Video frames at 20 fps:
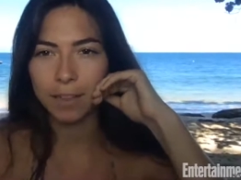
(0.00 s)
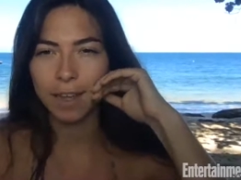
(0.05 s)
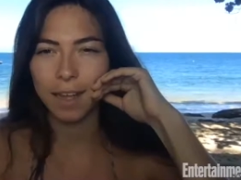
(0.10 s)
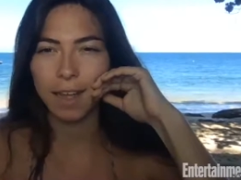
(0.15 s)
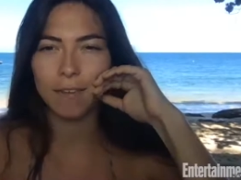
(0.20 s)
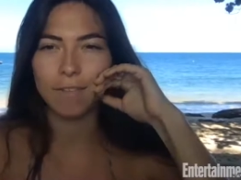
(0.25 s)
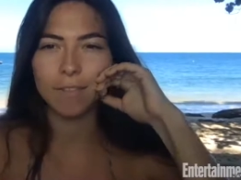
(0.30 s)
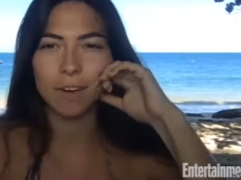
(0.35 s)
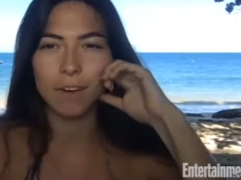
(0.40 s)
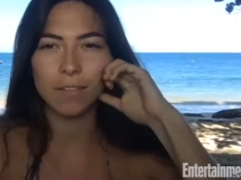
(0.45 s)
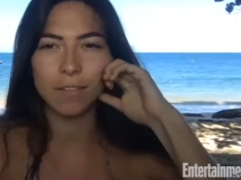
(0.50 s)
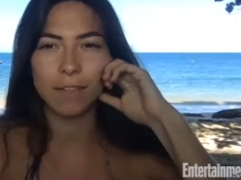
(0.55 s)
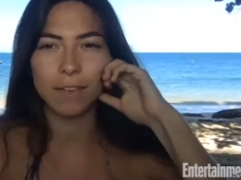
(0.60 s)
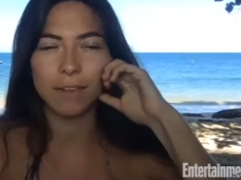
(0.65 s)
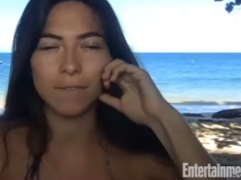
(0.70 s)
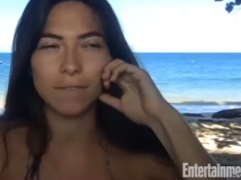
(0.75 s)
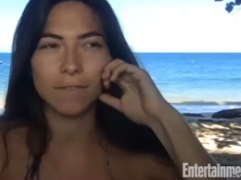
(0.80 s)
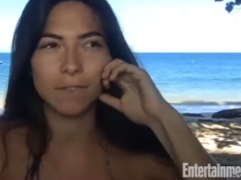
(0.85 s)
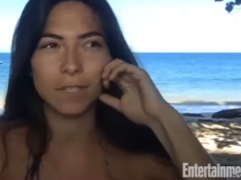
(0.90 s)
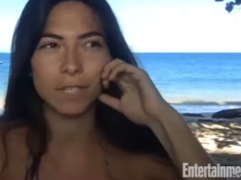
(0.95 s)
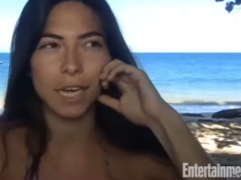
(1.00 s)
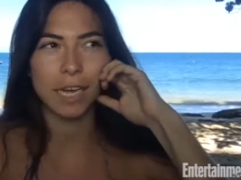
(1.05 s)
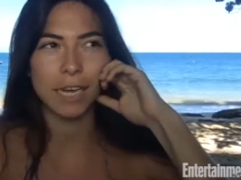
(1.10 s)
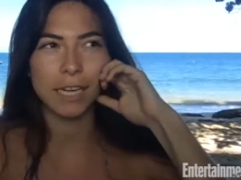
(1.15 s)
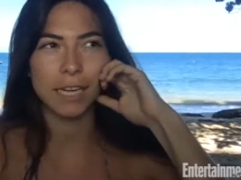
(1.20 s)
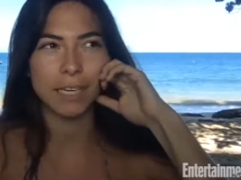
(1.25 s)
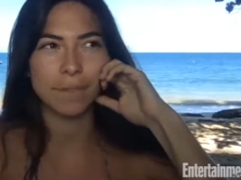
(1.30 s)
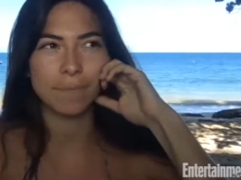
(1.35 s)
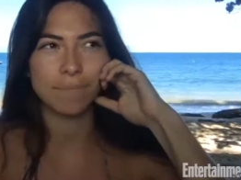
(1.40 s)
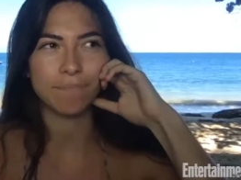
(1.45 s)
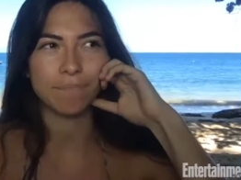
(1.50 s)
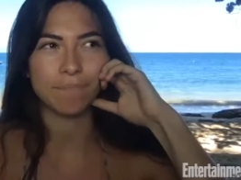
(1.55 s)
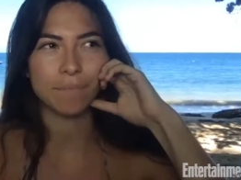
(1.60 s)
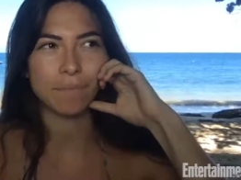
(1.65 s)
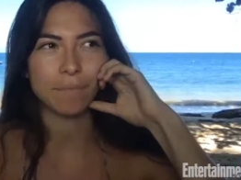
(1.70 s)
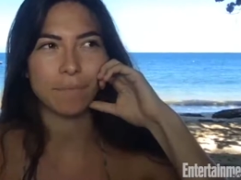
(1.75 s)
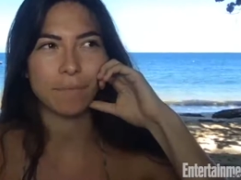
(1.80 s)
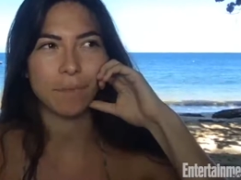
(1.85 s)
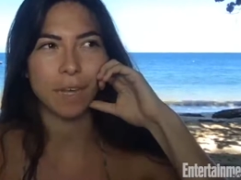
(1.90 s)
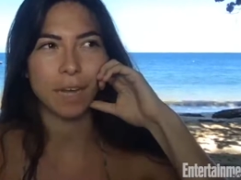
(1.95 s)
Like I've known they've done,
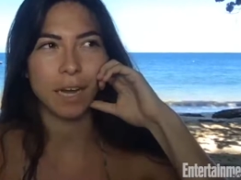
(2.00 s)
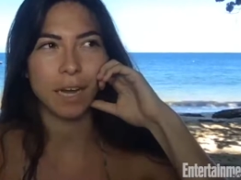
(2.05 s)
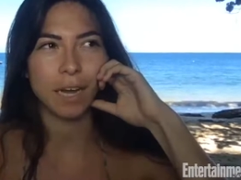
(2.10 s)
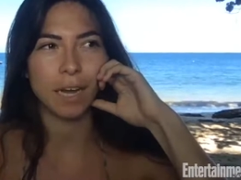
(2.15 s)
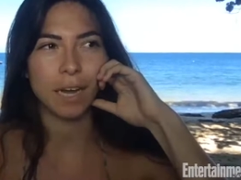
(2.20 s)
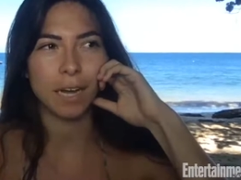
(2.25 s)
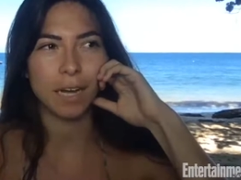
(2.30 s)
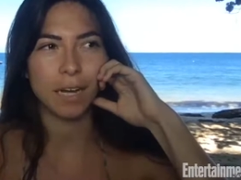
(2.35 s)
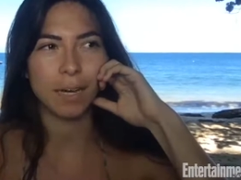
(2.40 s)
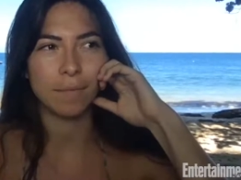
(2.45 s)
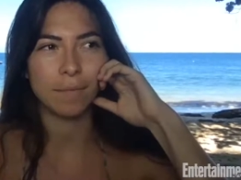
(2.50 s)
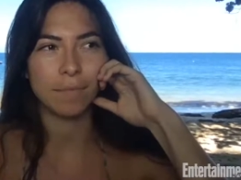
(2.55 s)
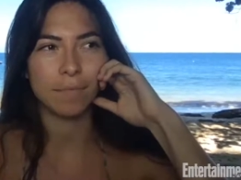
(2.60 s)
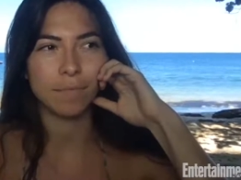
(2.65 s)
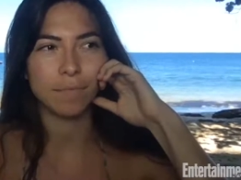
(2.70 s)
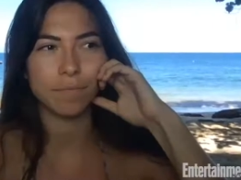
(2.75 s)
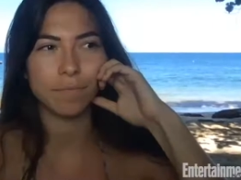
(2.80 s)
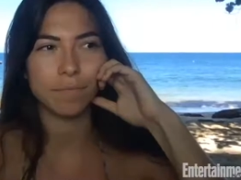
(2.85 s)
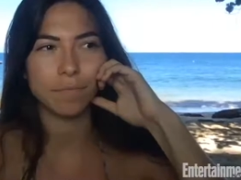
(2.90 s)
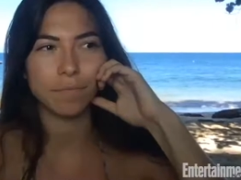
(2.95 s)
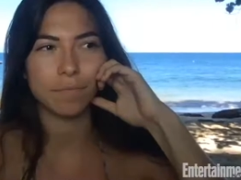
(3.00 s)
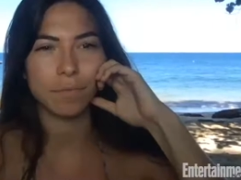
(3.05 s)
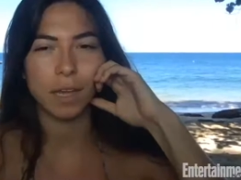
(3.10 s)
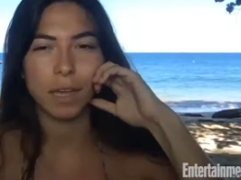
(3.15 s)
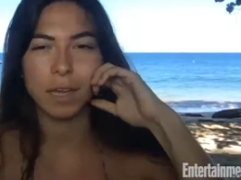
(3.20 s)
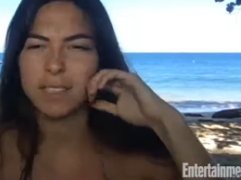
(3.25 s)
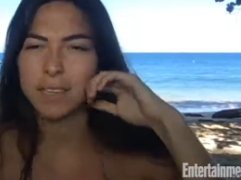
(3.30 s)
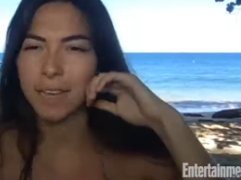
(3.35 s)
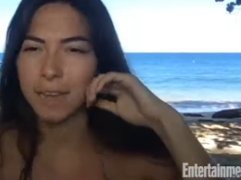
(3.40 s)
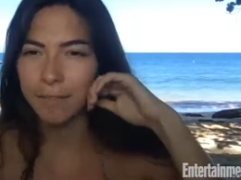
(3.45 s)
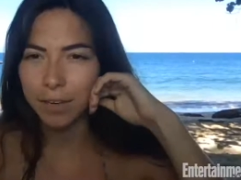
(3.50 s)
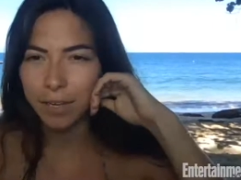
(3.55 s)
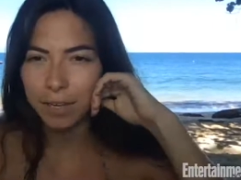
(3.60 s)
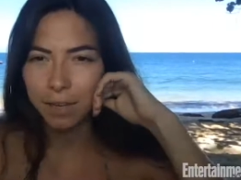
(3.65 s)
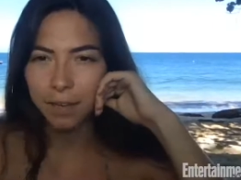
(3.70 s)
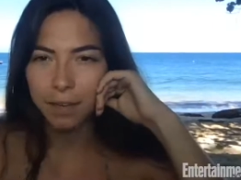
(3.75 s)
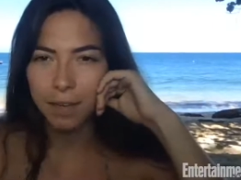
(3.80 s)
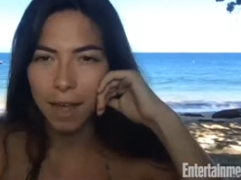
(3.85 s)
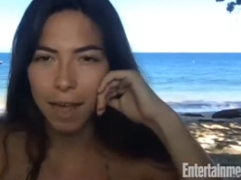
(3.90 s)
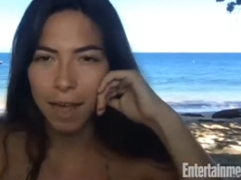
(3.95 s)
um, like David and
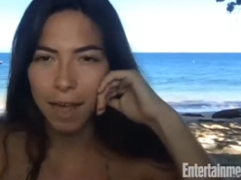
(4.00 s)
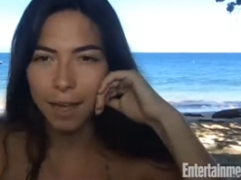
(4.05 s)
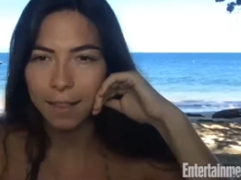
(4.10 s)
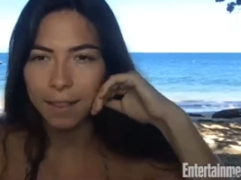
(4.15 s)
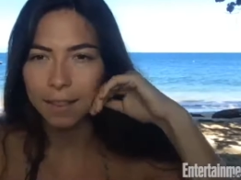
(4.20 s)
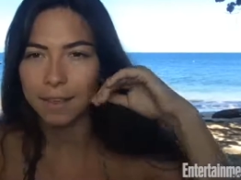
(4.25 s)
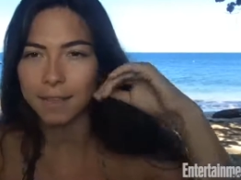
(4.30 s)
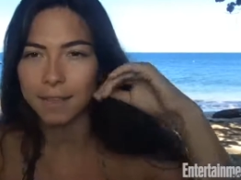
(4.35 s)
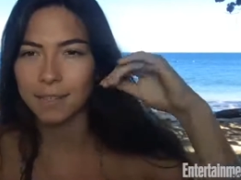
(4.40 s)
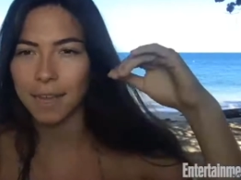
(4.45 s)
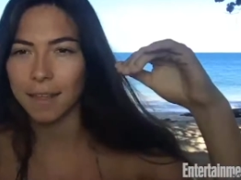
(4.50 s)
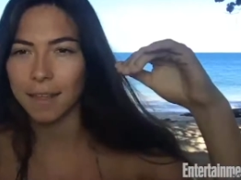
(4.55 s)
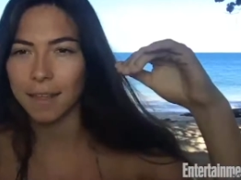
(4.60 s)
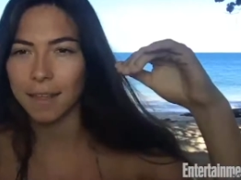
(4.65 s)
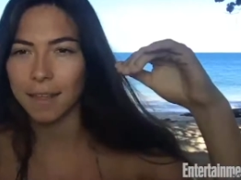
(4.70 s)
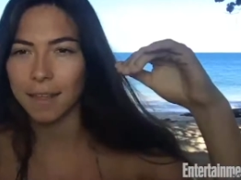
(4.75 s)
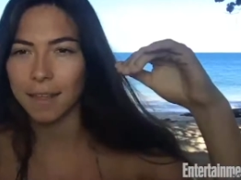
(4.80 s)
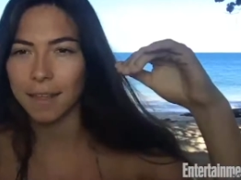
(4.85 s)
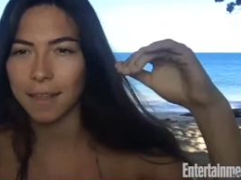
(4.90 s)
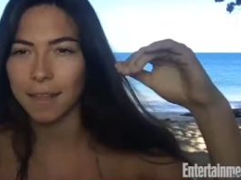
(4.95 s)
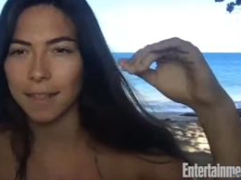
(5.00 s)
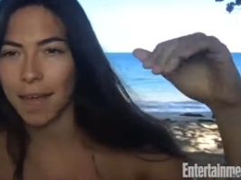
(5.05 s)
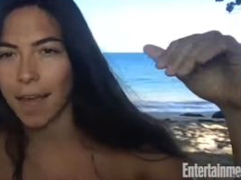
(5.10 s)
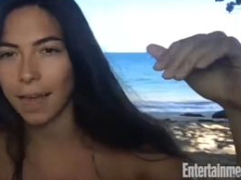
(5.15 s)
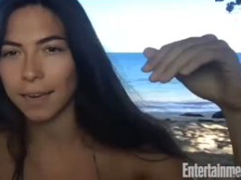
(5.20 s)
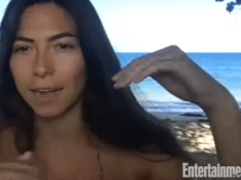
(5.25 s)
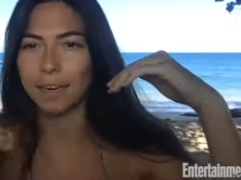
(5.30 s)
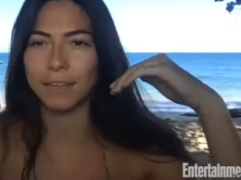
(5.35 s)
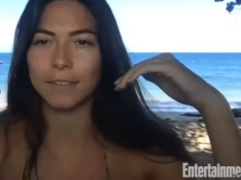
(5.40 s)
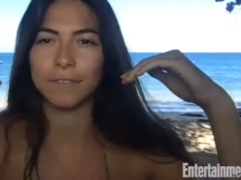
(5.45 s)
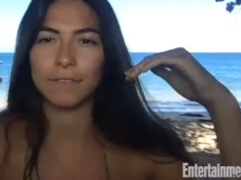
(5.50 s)
Goliath, things like that.